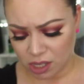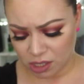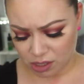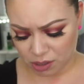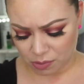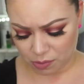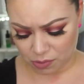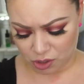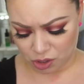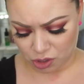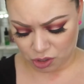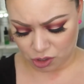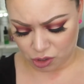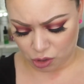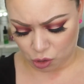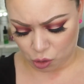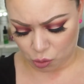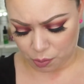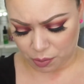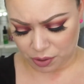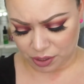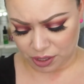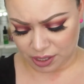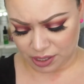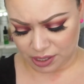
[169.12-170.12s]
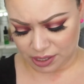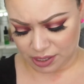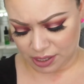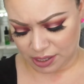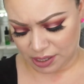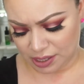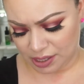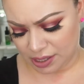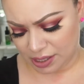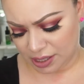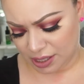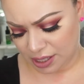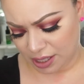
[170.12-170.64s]
Let me just open this and
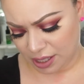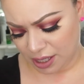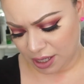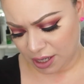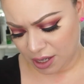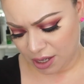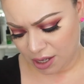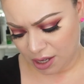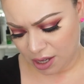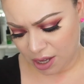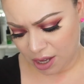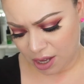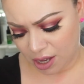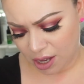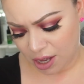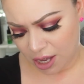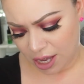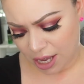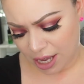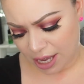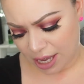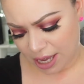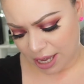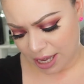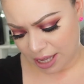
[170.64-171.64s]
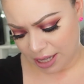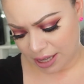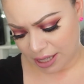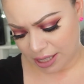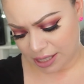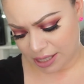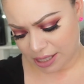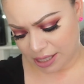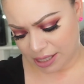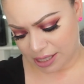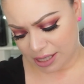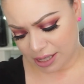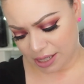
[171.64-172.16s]
see. And this
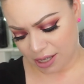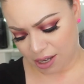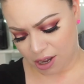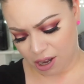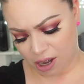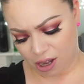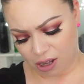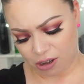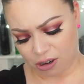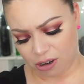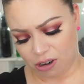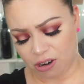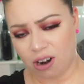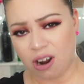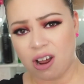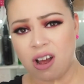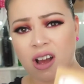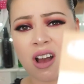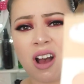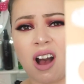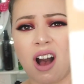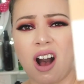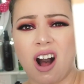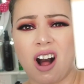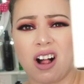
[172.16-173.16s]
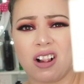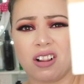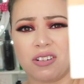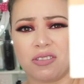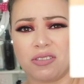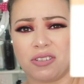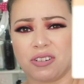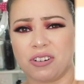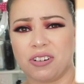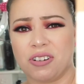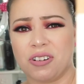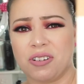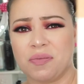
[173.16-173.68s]
is in the color
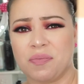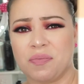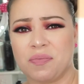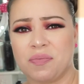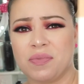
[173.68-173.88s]
Oliver.